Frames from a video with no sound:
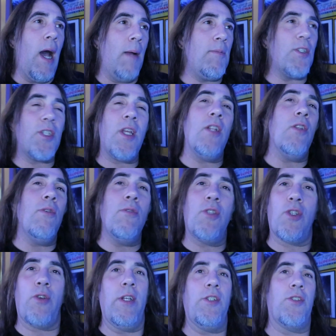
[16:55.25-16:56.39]
I'm just gonna lose
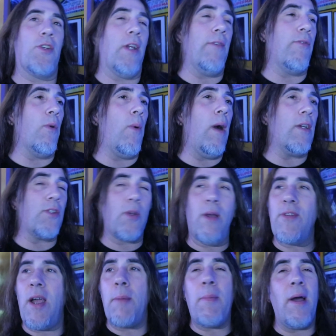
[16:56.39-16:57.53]
the green screen for a while, so
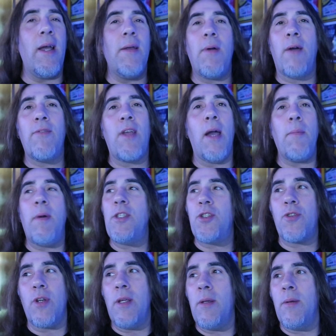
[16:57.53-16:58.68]
I've got my I've got my
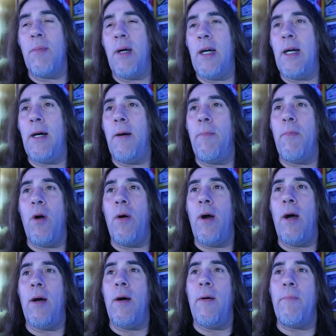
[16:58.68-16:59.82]
stream um,
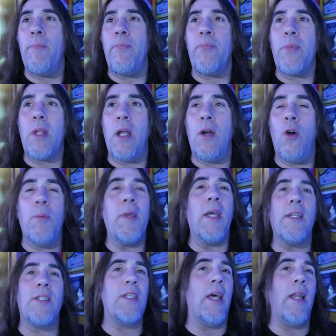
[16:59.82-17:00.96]
uh, O B
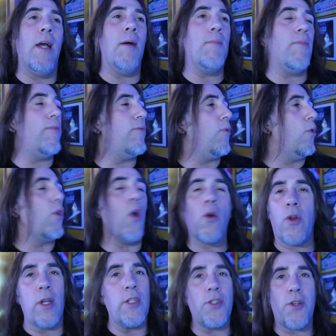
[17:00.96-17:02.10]
S set up for no
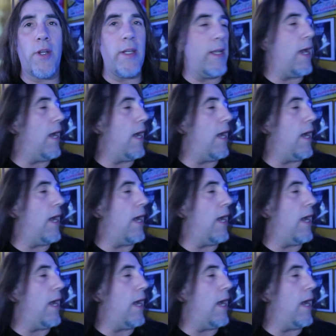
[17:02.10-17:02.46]
green screen